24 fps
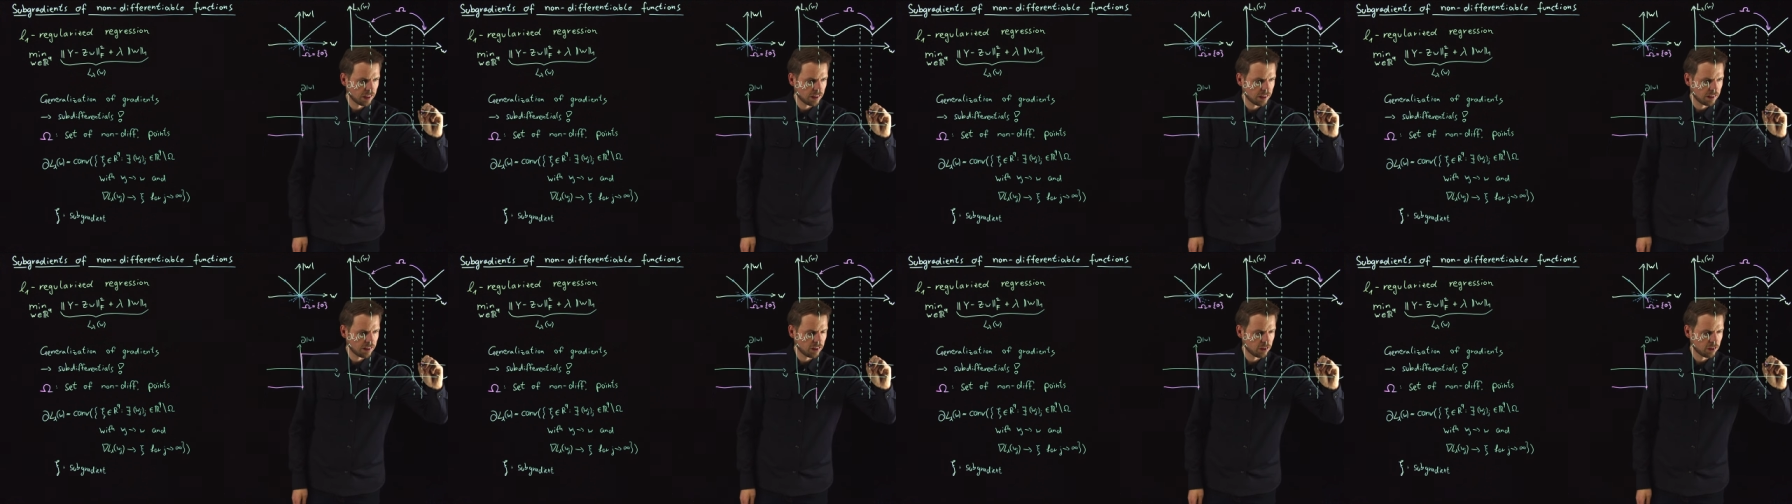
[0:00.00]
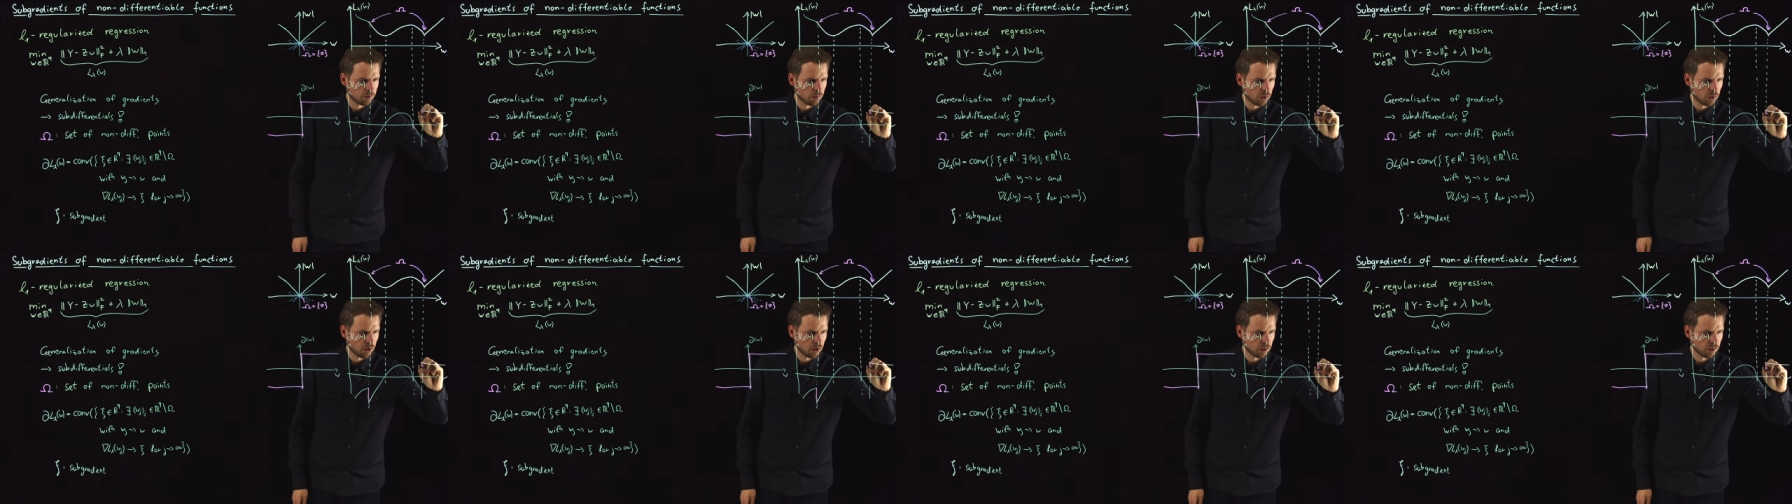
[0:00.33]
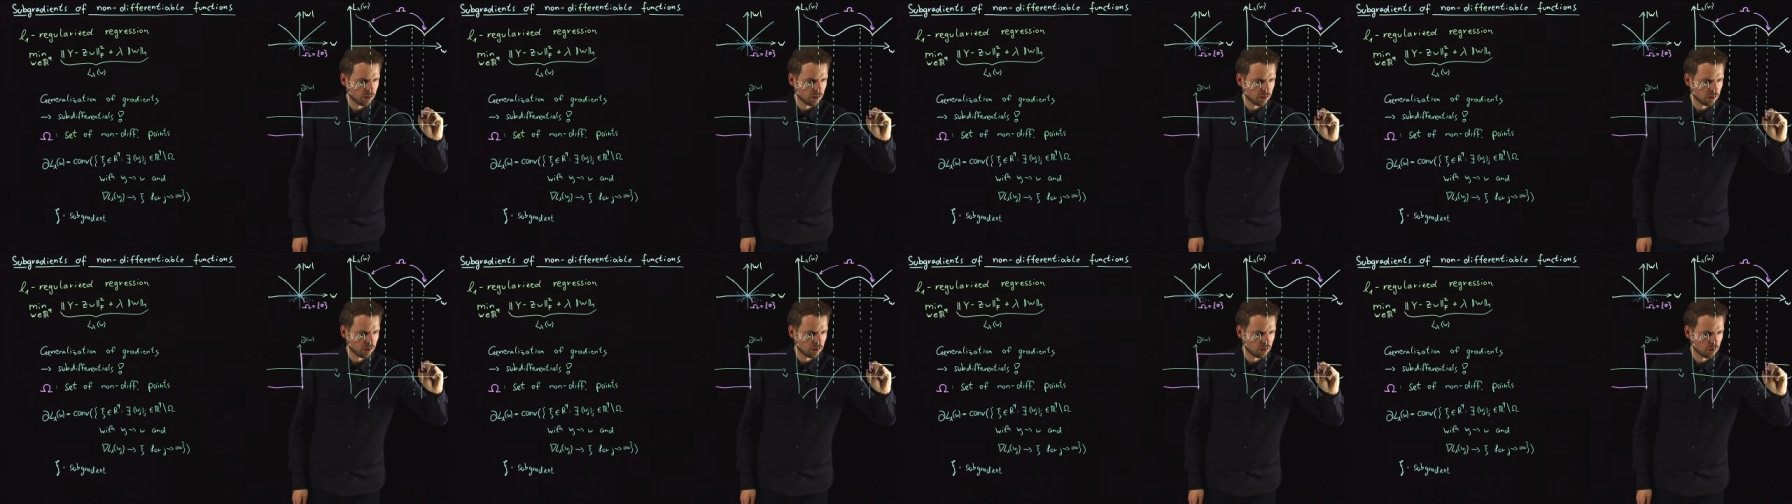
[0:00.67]
these
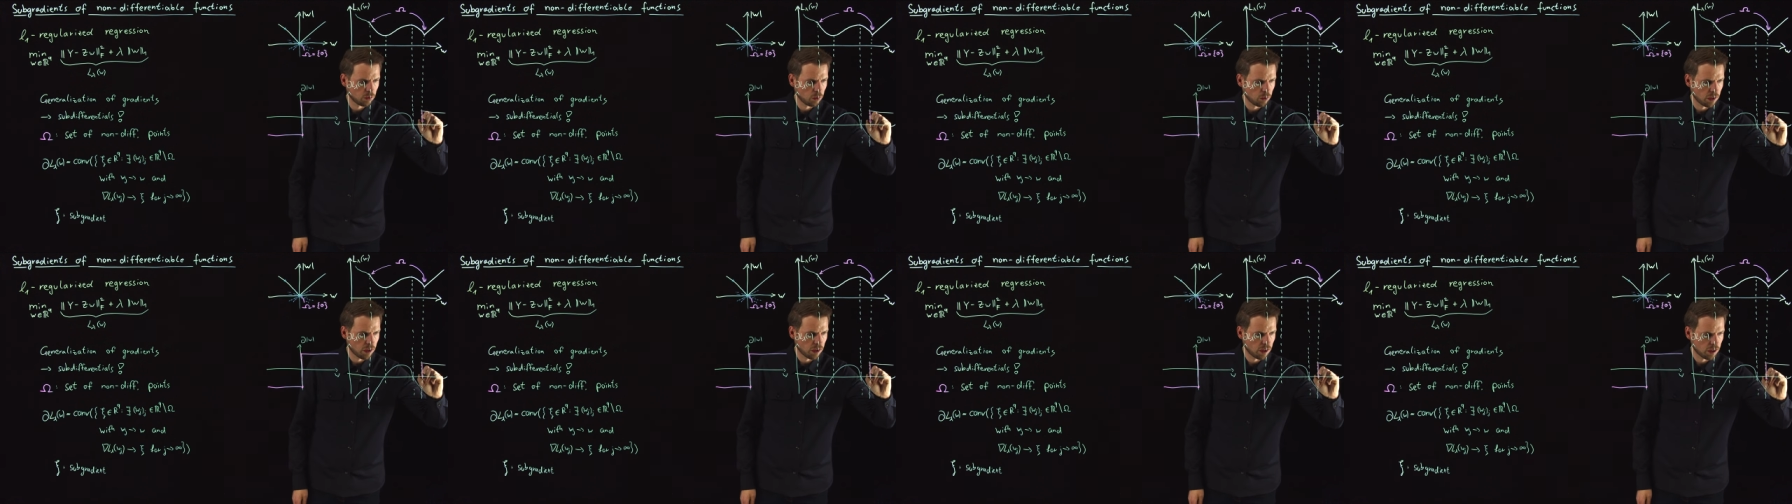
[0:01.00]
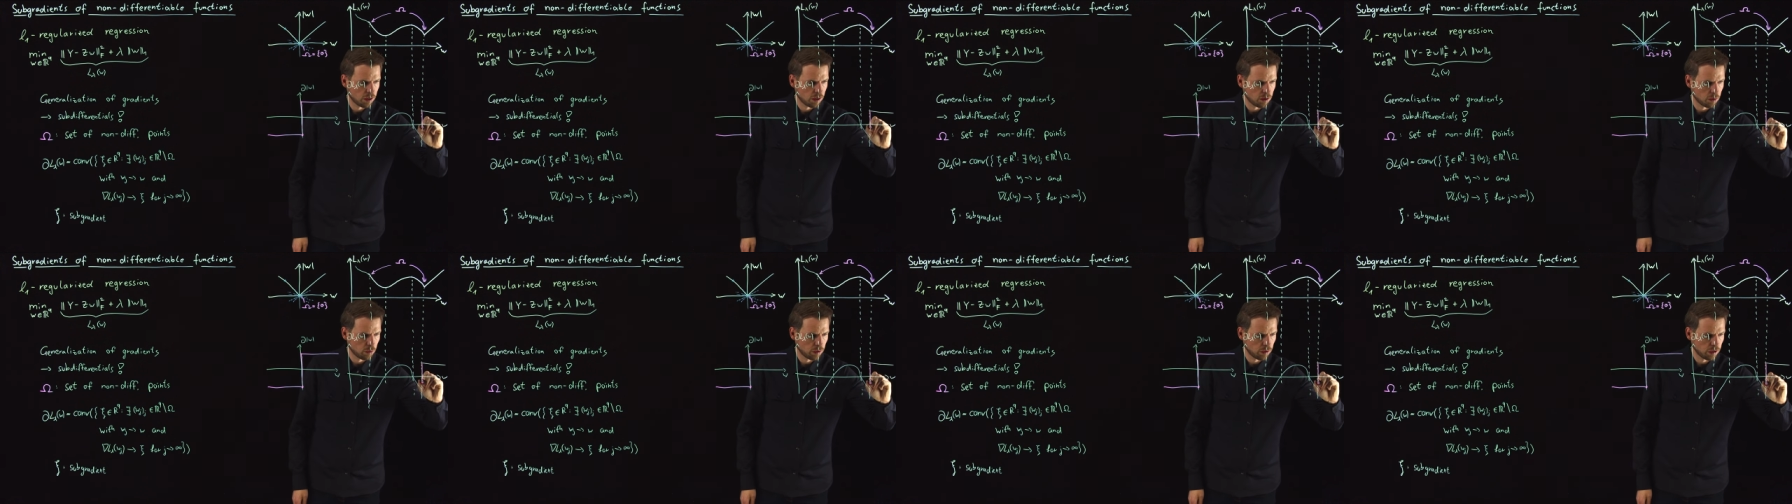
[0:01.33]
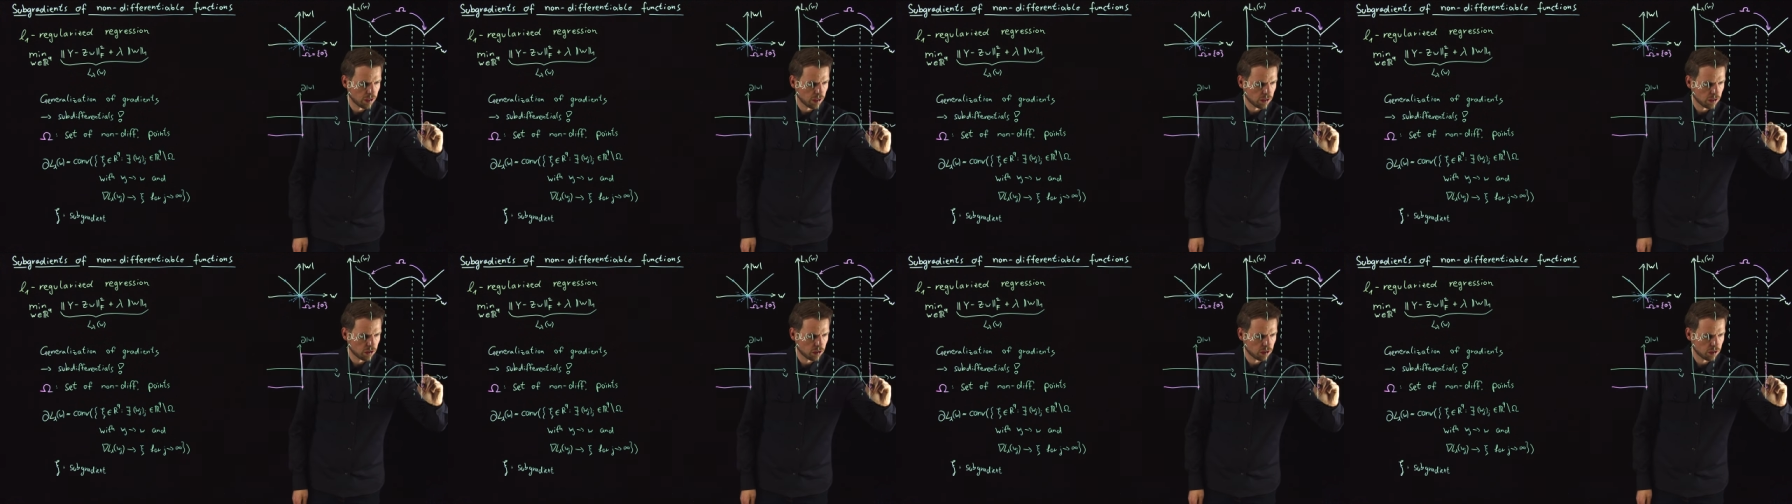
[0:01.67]
points where we are
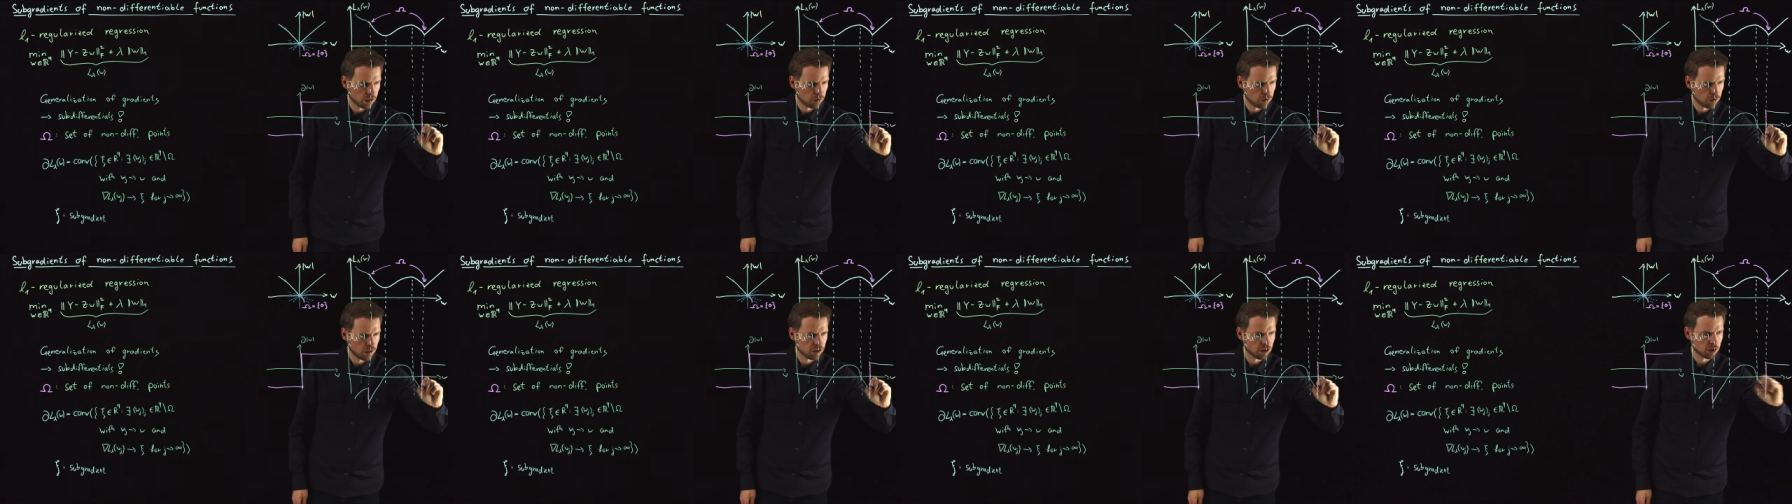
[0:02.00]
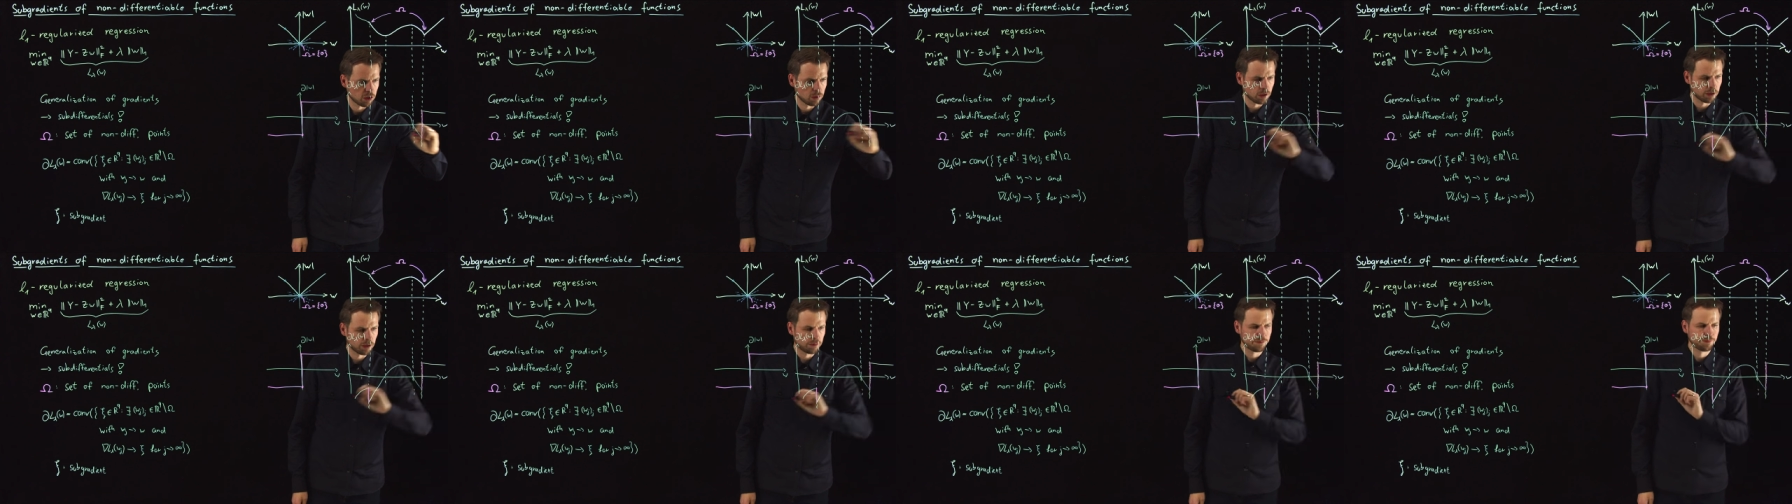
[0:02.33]
non-differentiable.